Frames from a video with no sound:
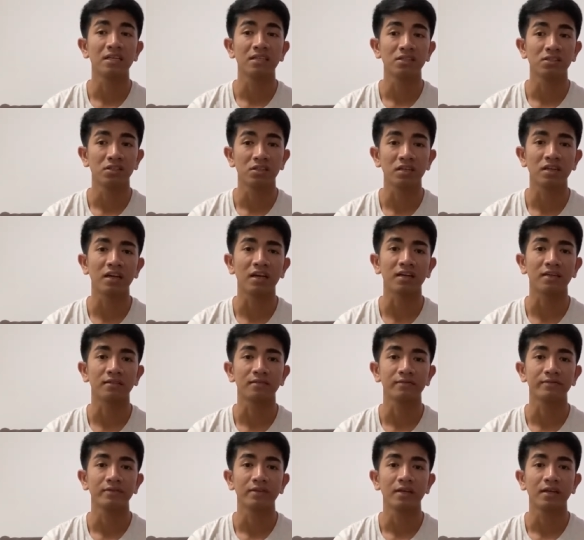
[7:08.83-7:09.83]
xiang
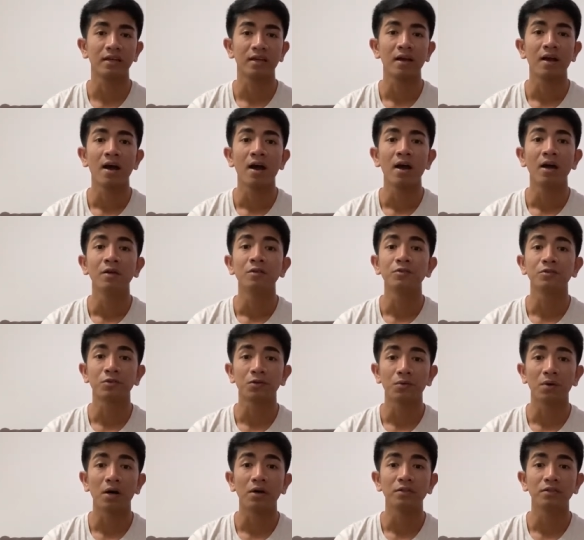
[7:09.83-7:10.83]

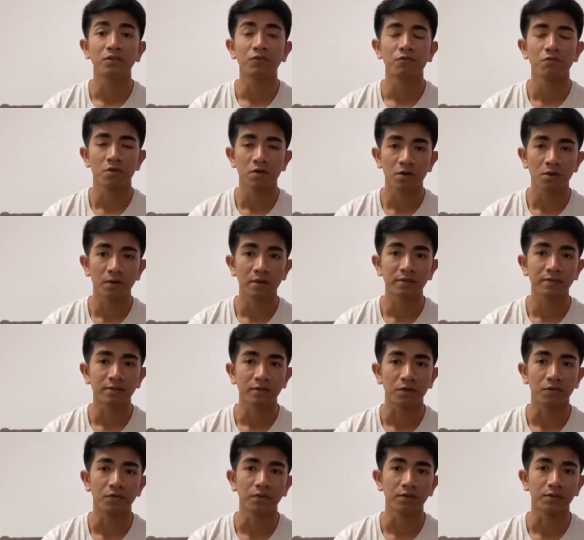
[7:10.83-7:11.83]
throughout the funeral
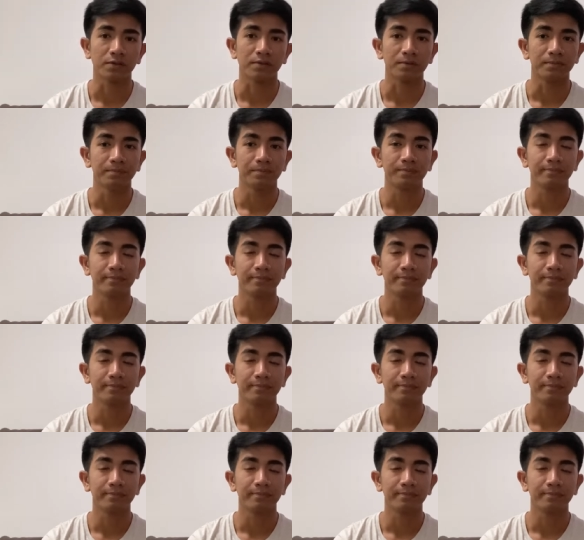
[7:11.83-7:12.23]
service.